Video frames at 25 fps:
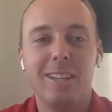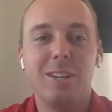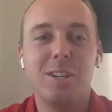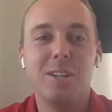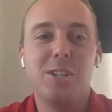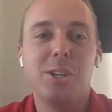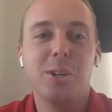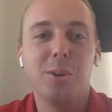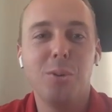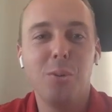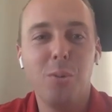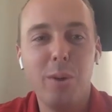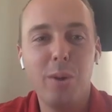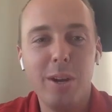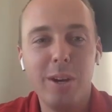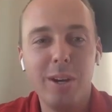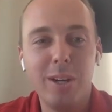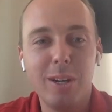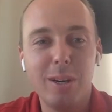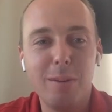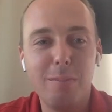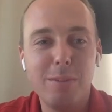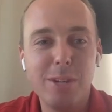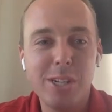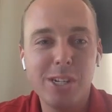There's your
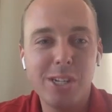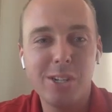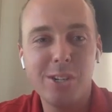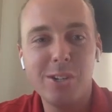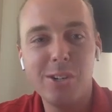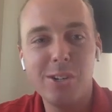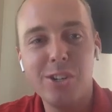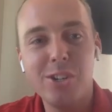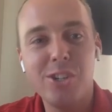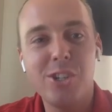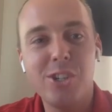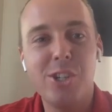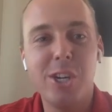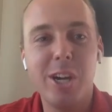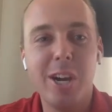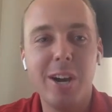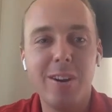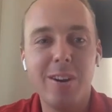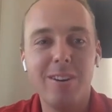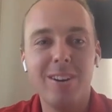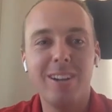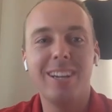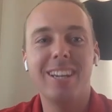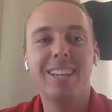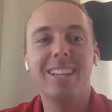winner, winner Mr. Baby.
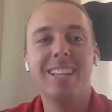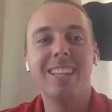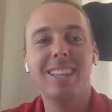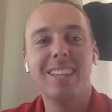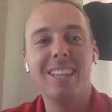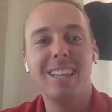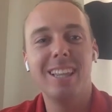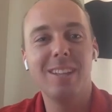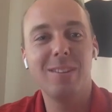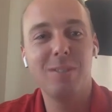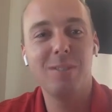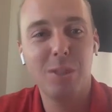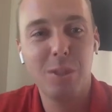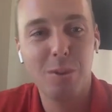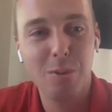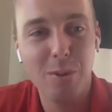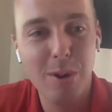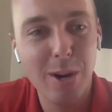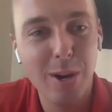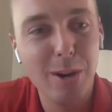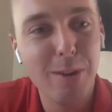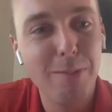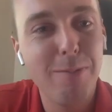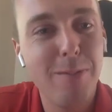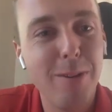Jared.
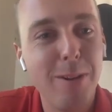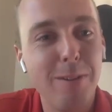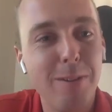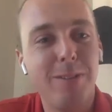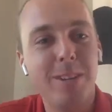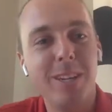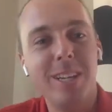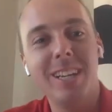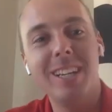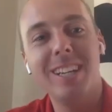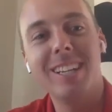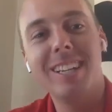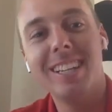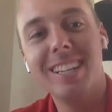Good work.